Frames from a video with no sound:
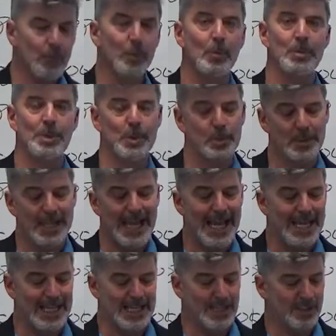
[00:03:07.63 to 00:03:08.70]
what you
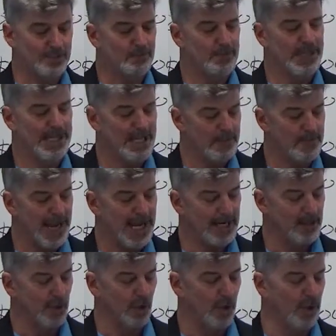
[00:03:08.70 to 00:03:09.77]
get is B.
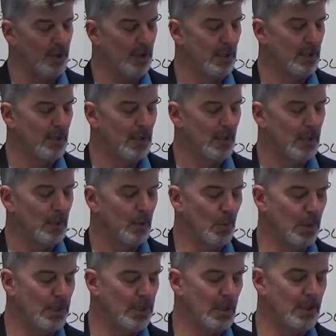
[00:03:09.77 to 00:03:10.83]
Baker,
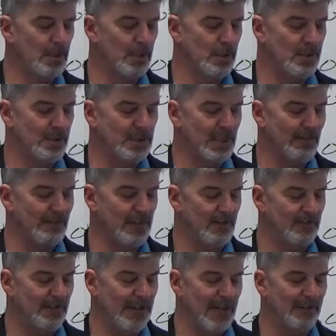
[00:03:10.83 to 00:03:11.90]
one hundred
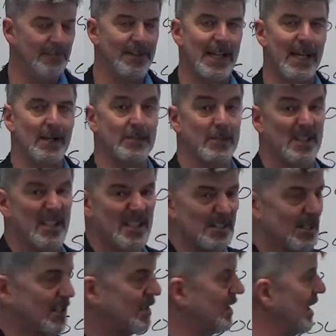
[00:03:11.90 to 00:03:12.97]
seventy-five thousand
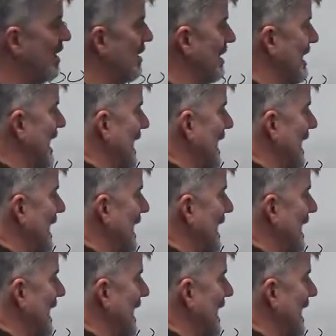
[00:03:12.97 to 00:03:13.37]
six hundred